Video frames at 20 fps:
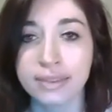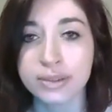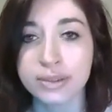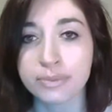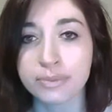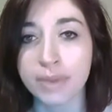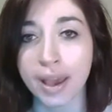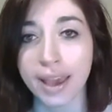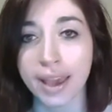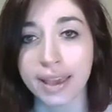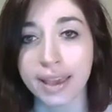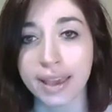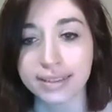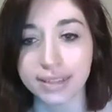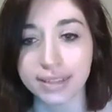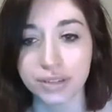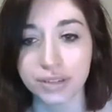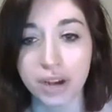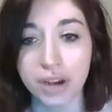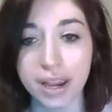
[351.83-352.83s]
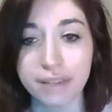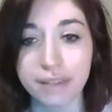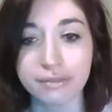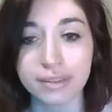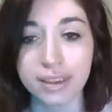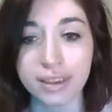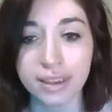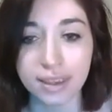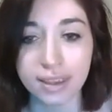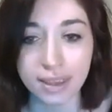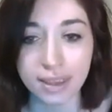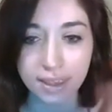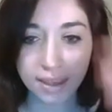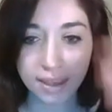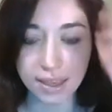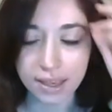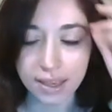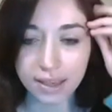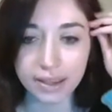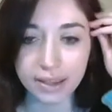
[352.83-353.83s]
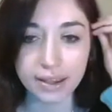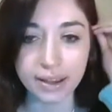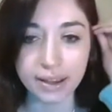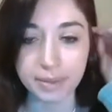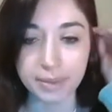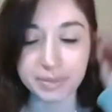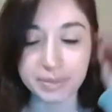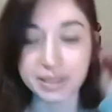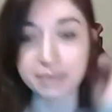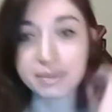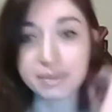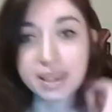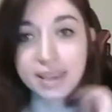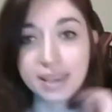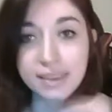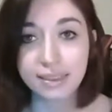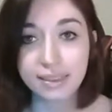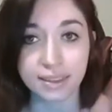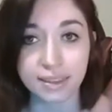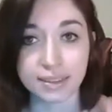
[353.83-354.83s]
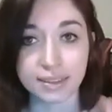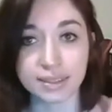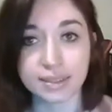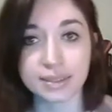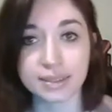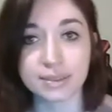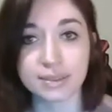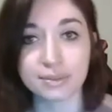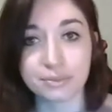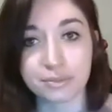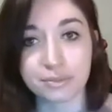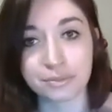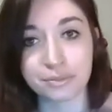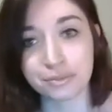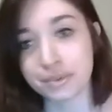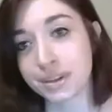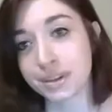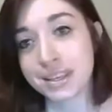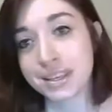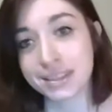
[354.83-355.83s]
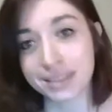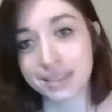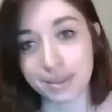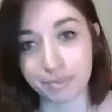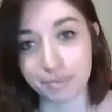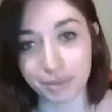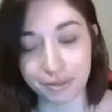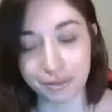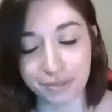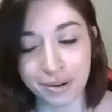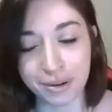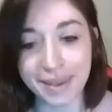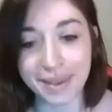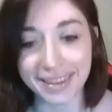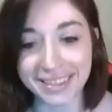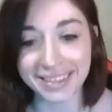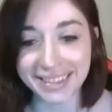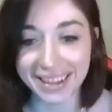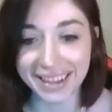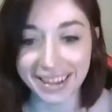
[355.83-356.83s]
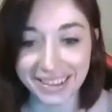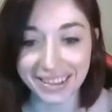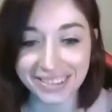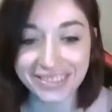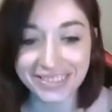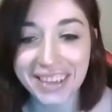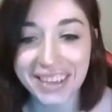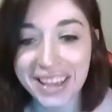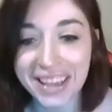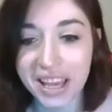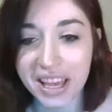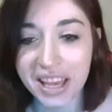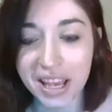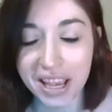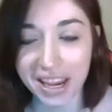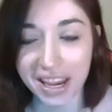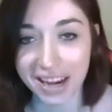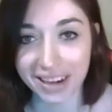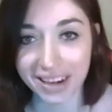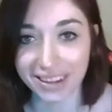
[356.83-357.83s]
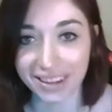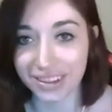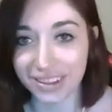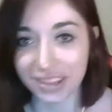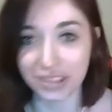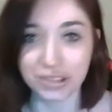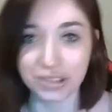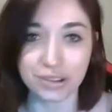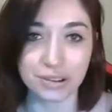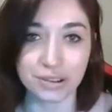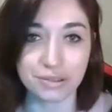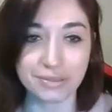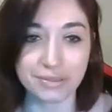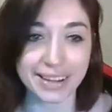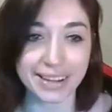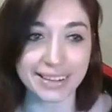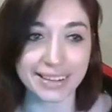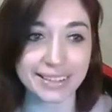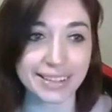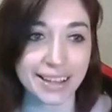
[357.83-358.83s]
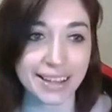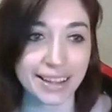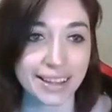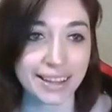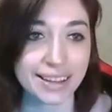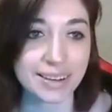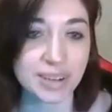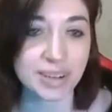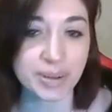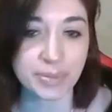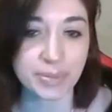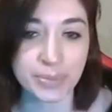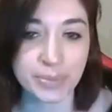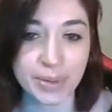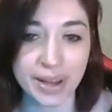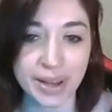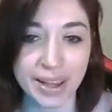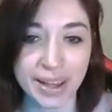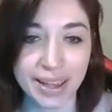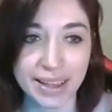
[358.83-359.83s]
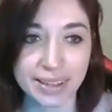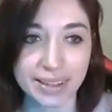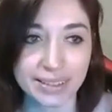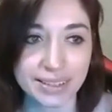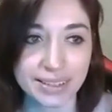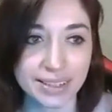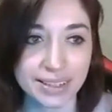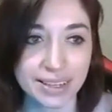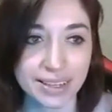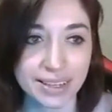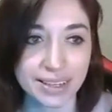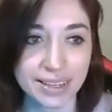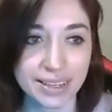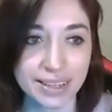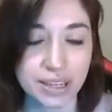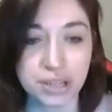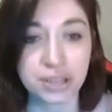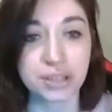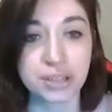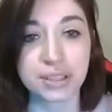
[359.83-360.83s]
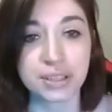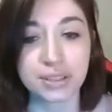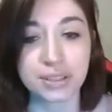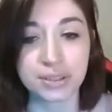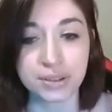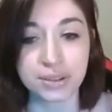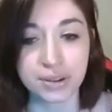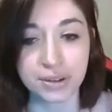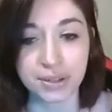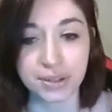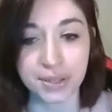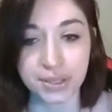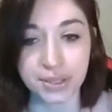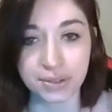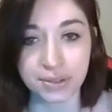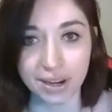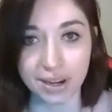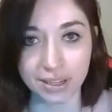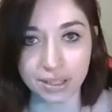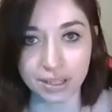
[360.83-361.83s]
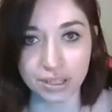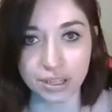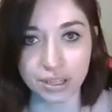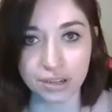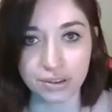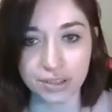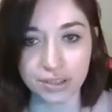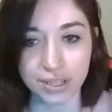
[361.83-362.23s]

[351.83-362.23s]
my C drive to make this really simple for myself, and I'll show you why in a second. But you're gonna extract it to your C